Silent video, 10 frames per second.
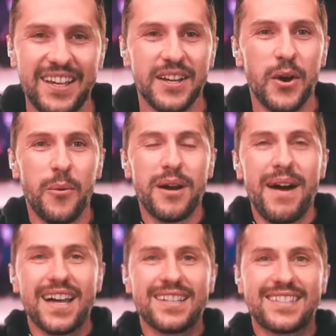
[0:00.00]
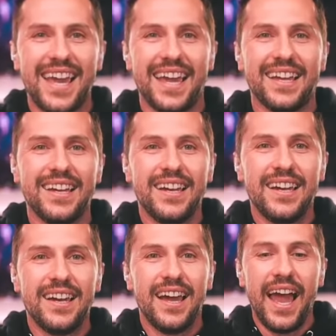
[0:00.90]
like, what am I gonna say?
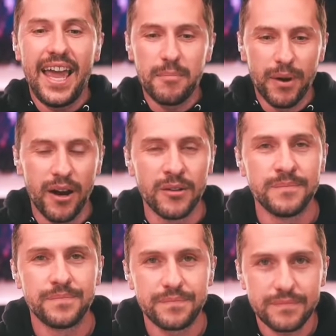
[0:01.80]
Hey, bro,